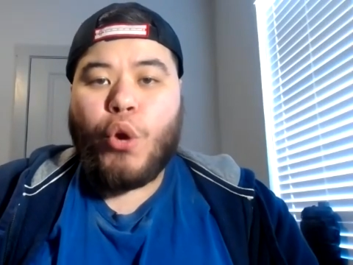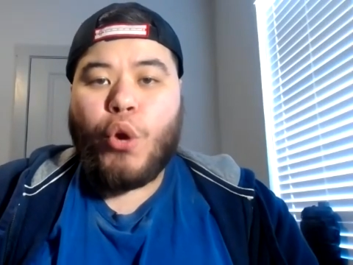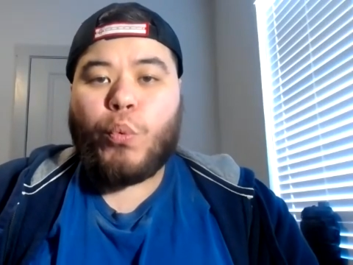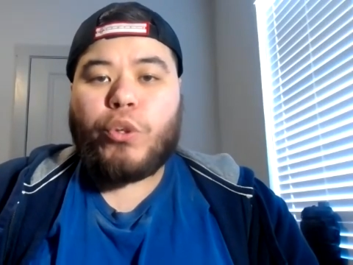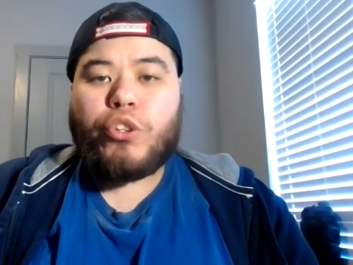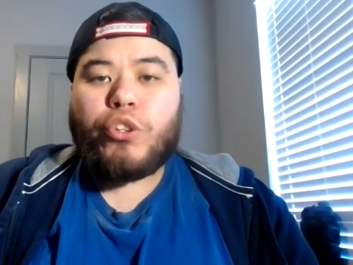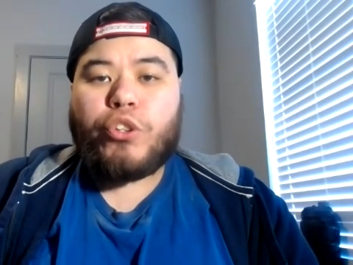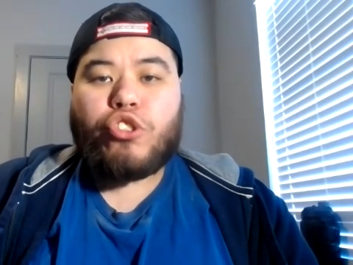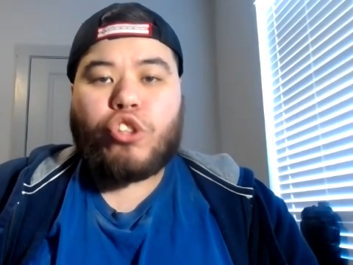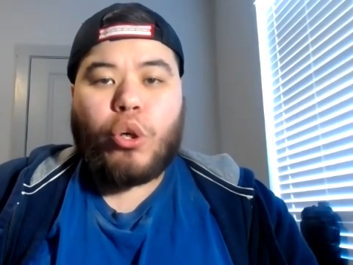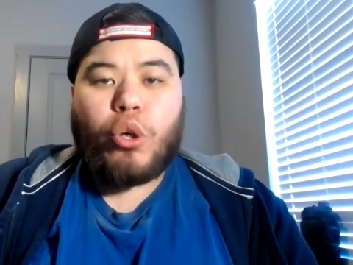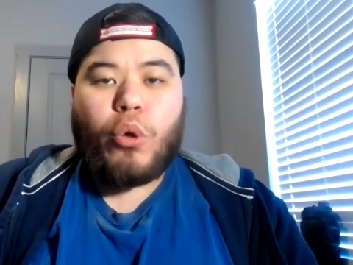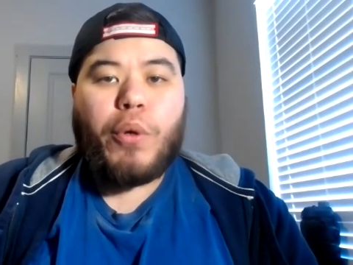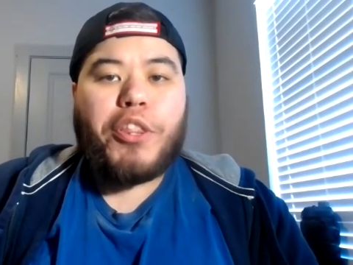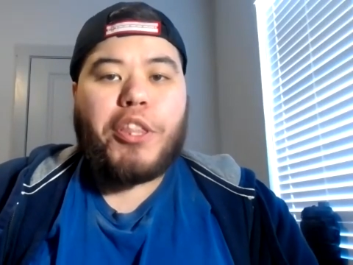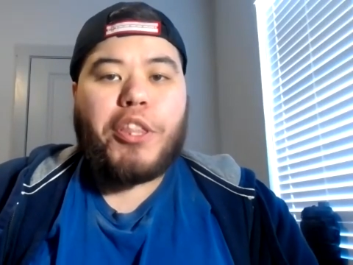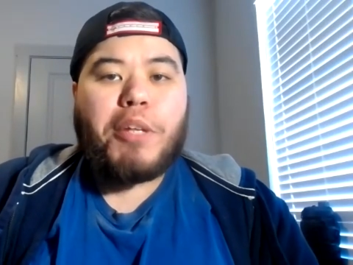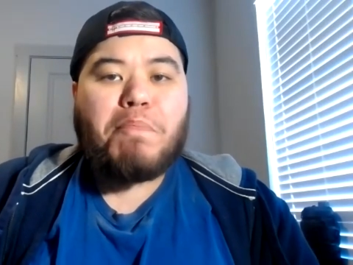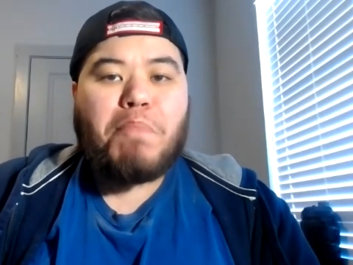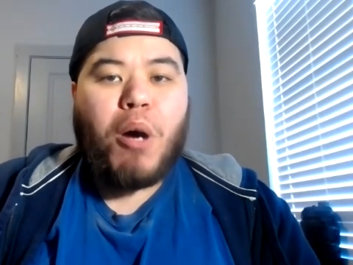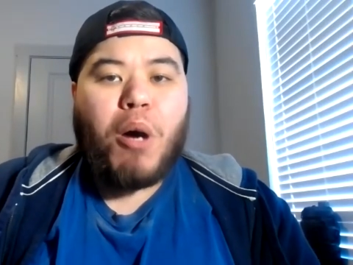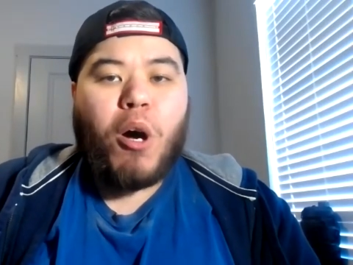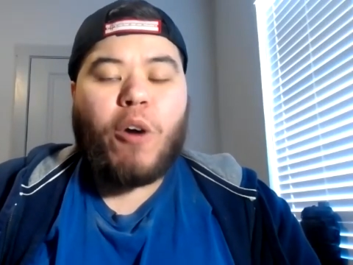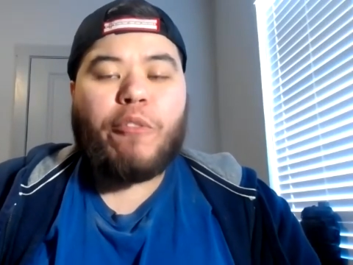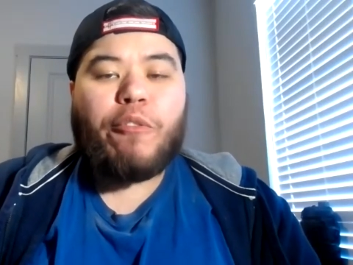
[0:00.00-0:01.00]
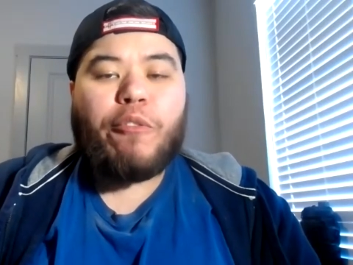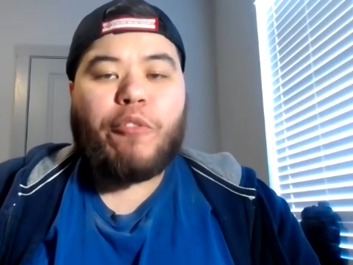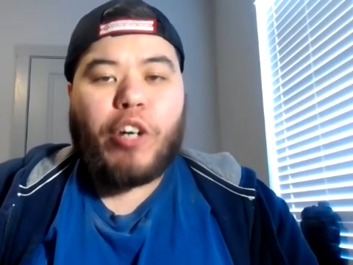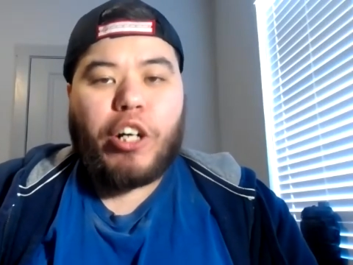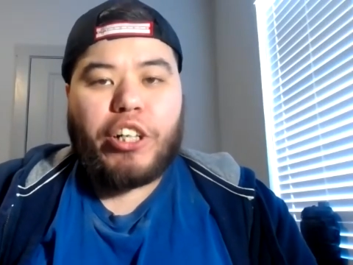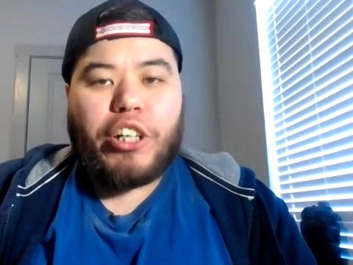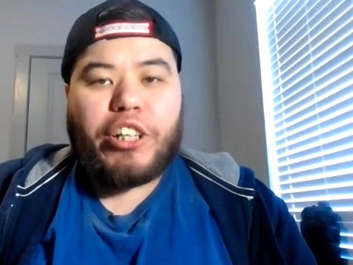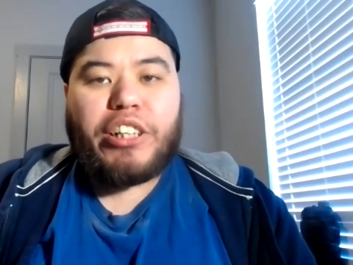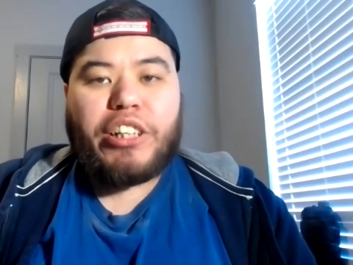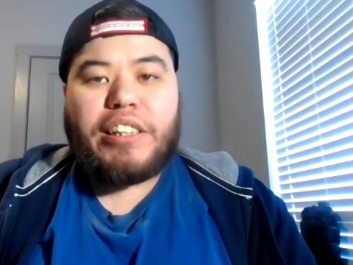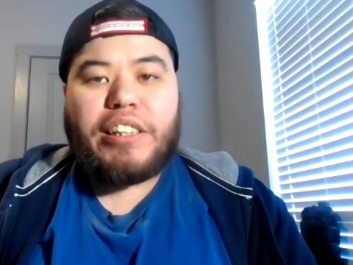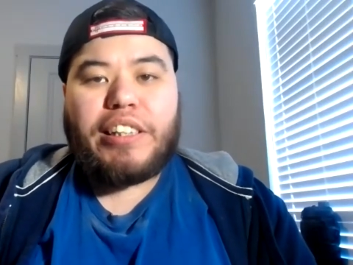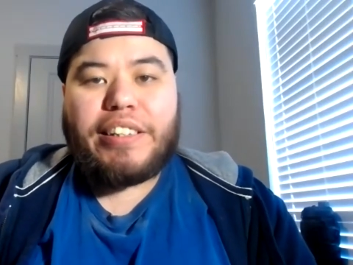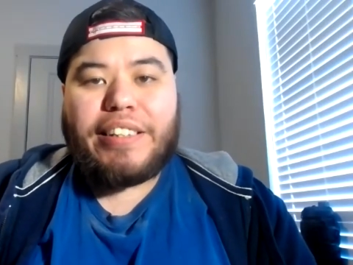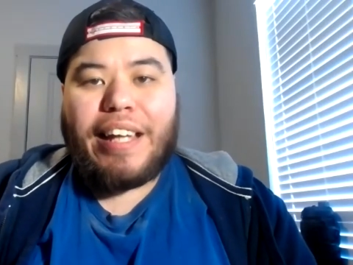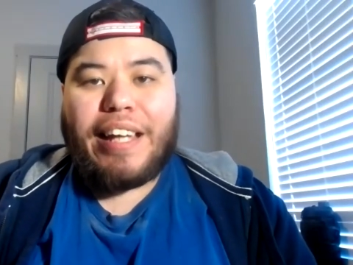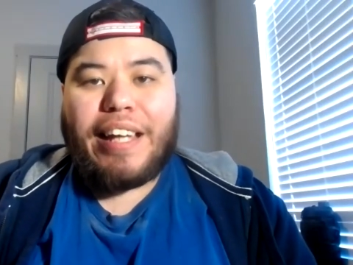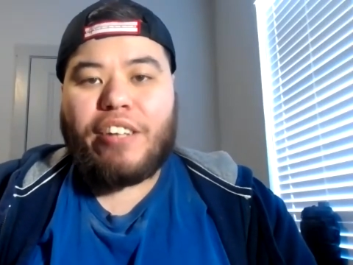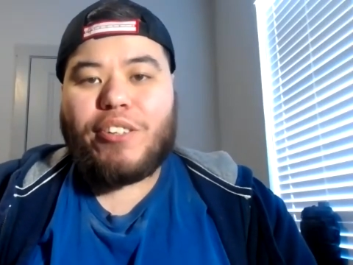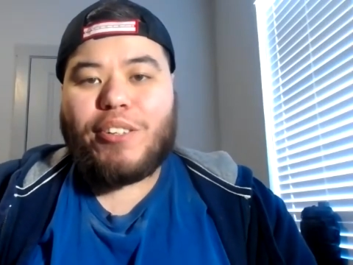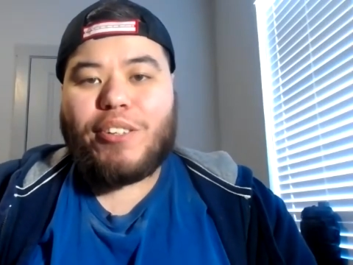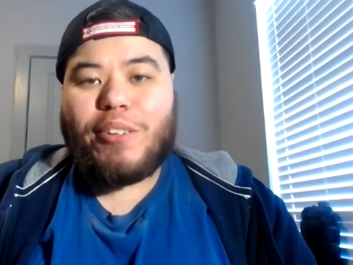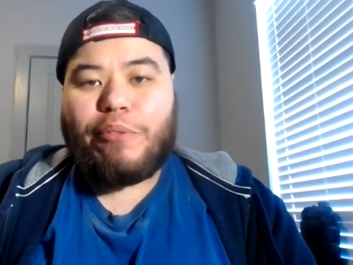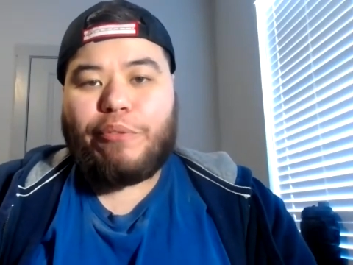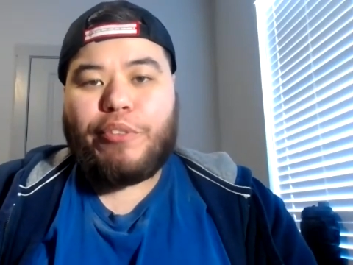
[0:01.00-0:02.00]
was throwing the ball vertically
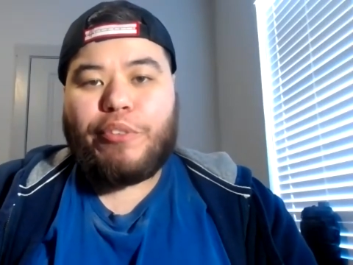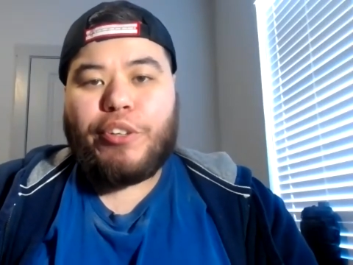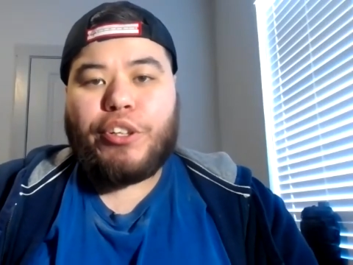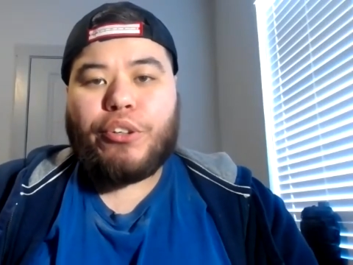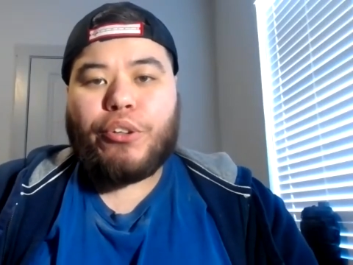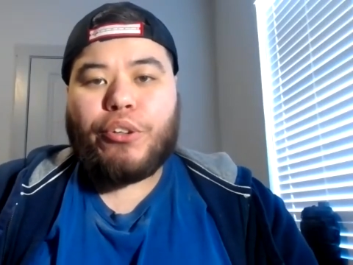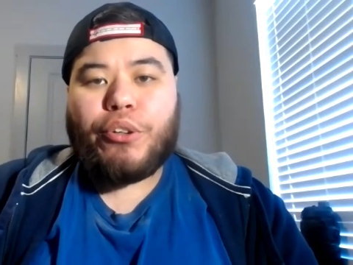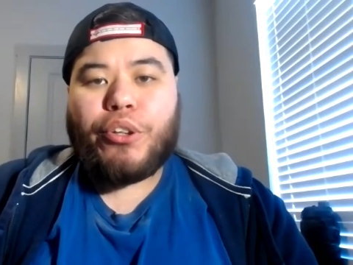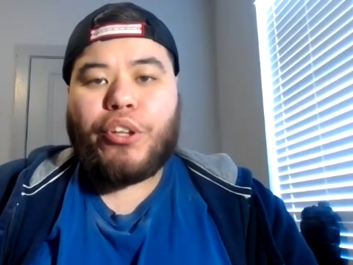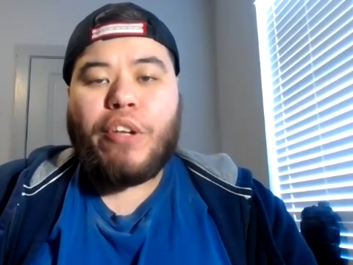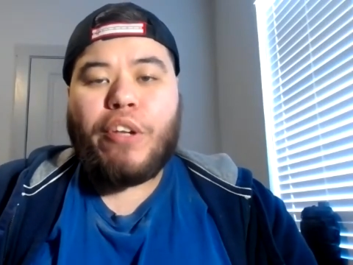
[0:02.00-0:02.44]
down the field.